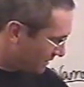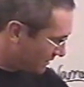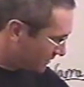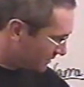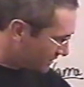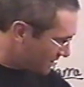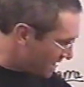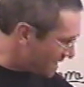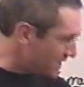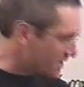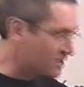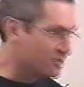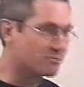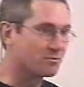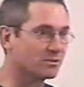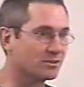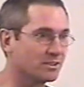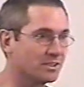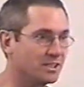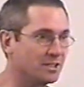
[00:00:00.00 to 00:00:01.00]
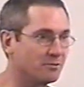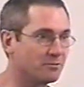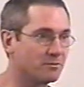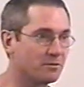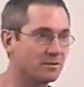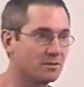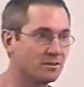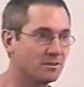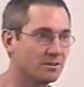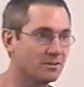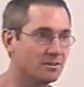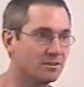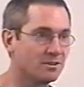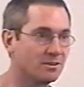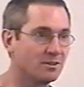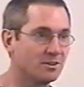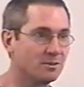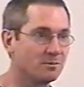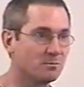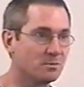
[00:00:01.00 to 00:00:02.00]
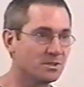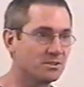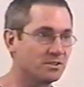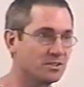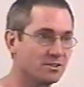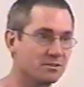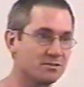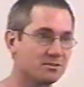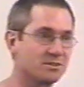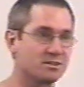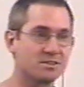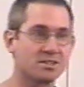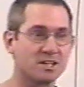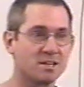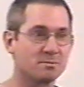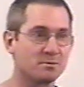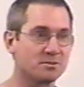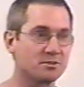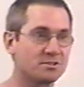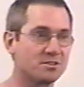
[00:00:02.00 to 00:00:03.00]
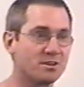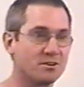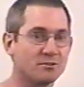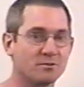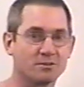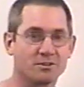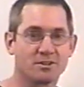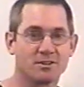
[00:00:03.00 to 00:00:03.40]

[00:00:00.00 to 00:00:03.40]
tax relief, but the other disciples don't.